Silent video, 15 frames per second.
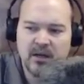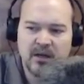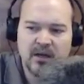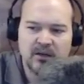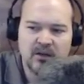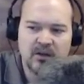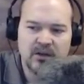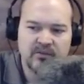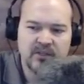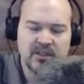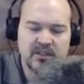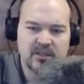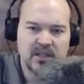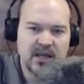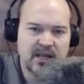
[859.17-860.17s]
lot of these
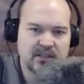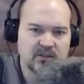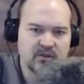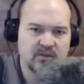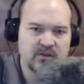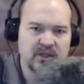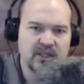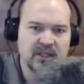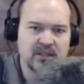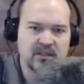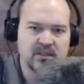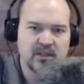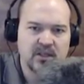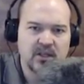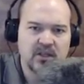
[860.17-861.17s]
last 3 is
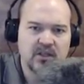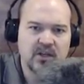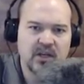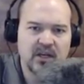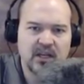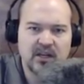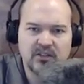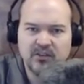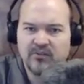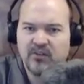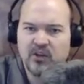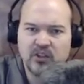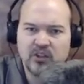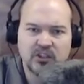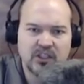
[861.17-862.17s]
you're going to get
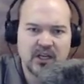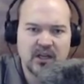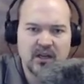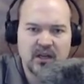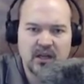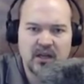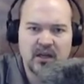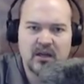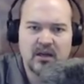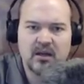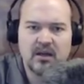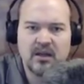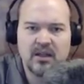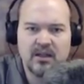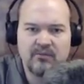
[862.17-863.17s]
diverging
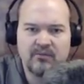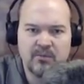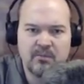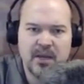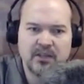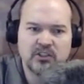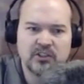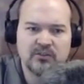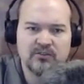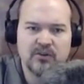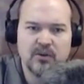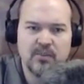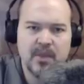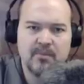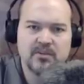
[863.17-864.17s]
information from
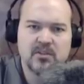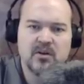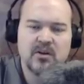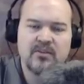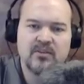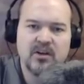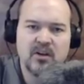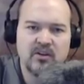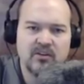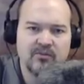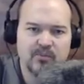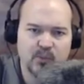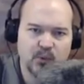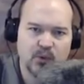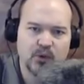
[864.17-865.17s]
them. So even though you've
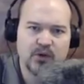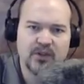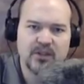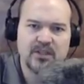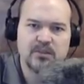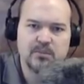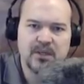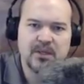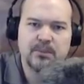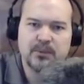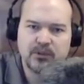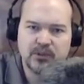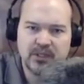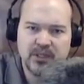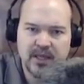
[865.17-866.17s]
brought these people
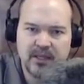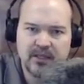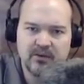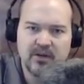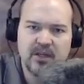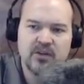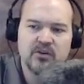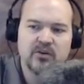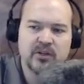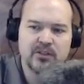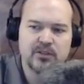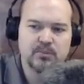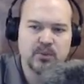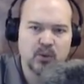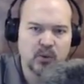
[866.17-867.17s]
together and you're
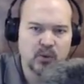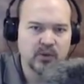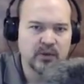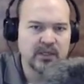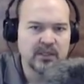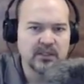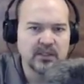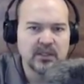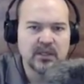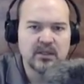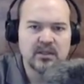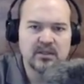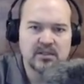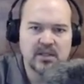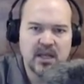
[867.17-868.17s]
exploring
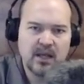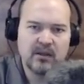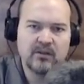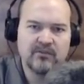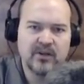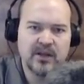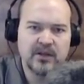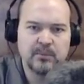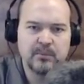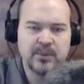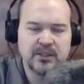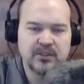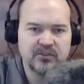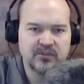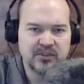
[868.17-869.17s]
this elevator
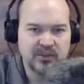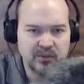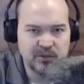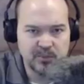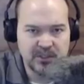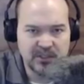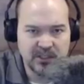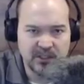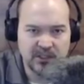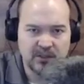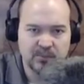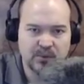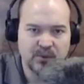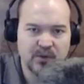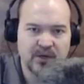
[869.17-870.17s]
pitch for this particular
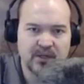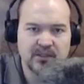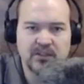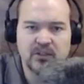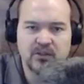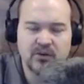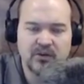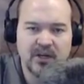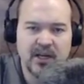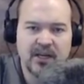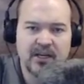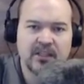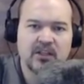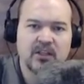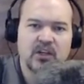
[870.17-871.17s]
product that you're
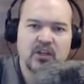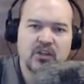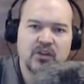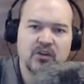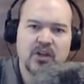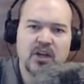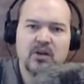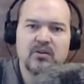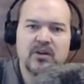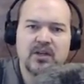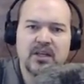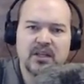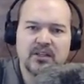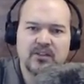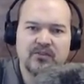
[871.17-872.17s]
creating, you're going to
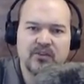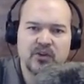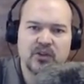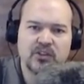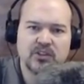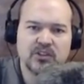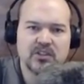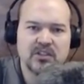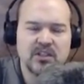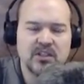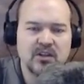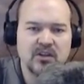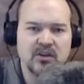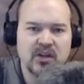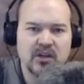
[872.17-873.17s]
get divergence, and
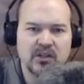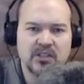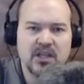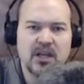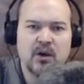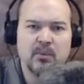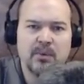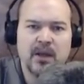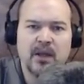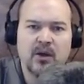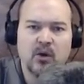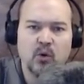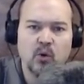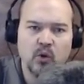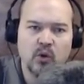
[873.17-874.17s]
you're going to help
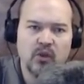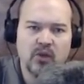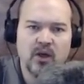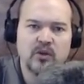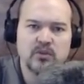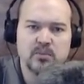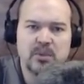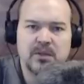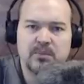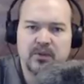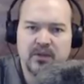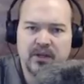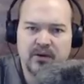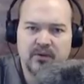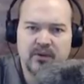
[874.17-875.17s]
all of those people
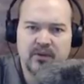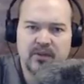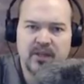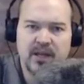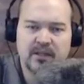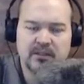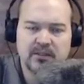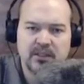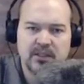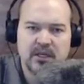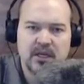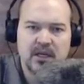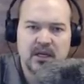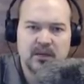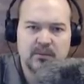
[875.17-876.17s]
that are in that
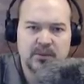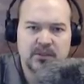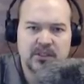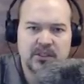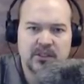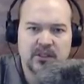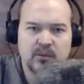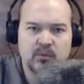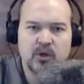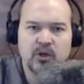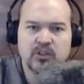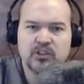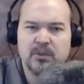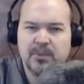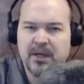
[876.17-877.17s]
particular
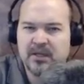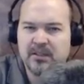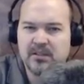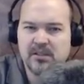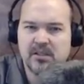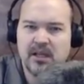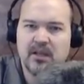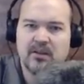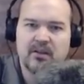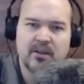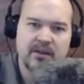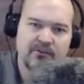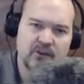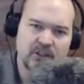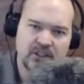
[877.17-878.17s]
workshop understand that they've
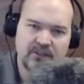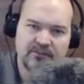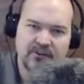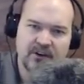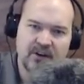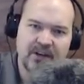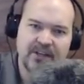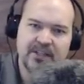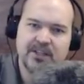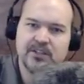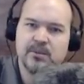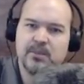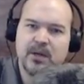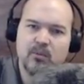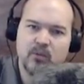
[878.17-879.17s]
got different ideas
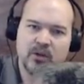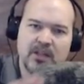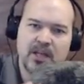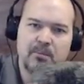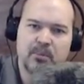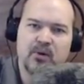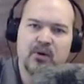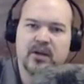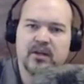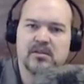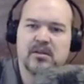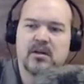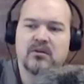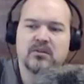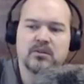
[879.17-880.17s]
about what that product's
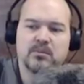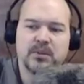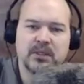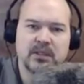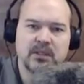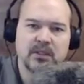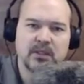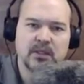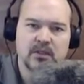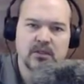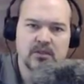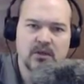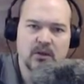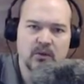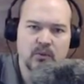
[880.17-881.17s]
going to be.
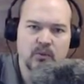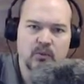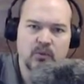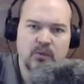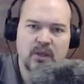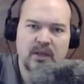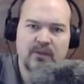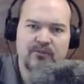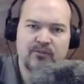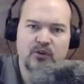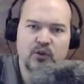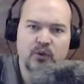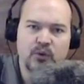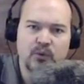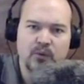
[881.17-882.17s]
So if
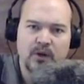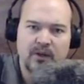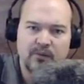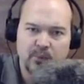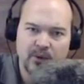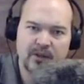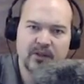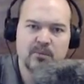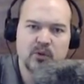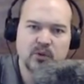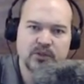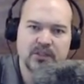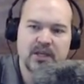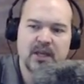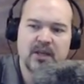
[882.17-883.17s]
you bring them all
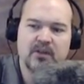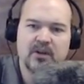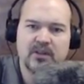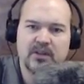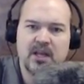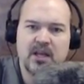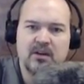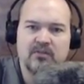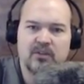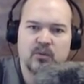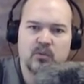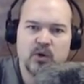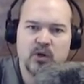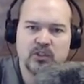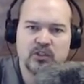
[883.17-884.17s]
together at the end of the
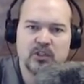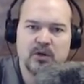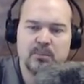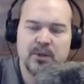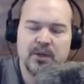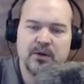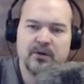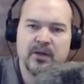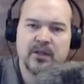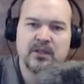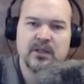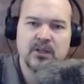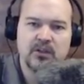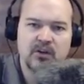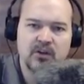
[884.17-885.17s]
workshop period,
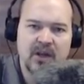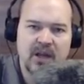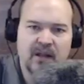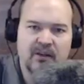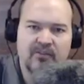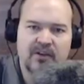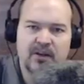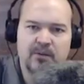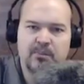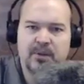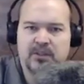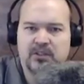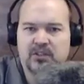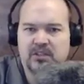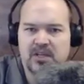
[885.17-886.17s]
your elevator pitch
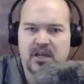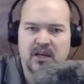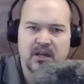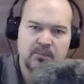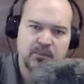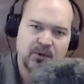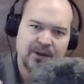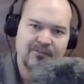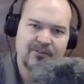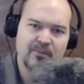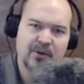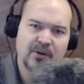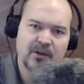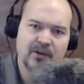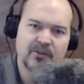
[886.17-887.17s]
is now going to put
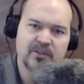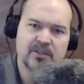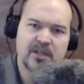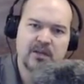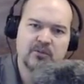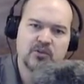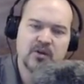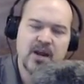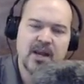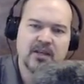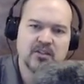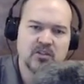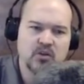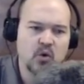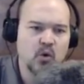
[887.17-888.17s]
everybody on the same track.
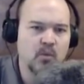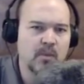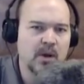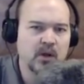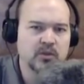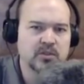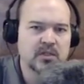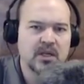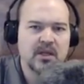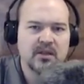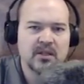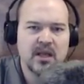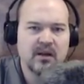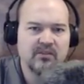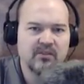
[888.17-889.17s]
The
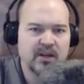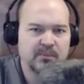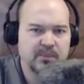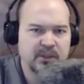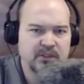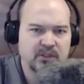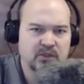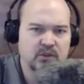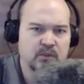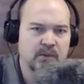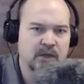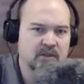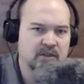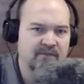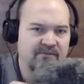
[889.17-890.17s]
elevator pitch is
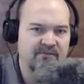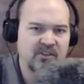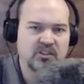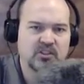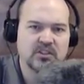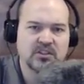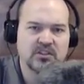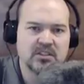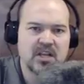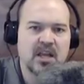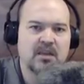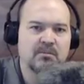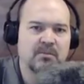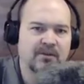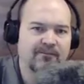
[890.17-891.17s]
almost the vision
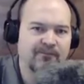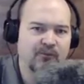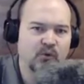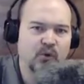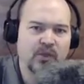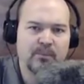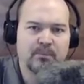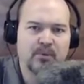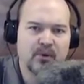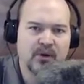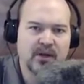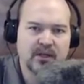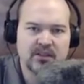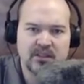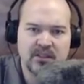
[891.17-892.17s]
statement for the
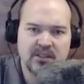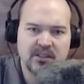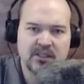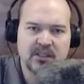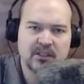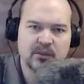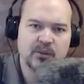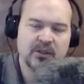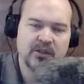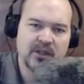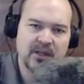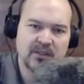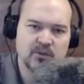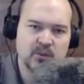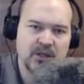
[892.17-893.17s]
product that you're dealing with. And
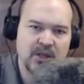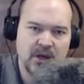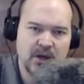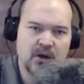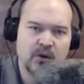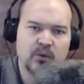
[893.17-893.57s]
as we know,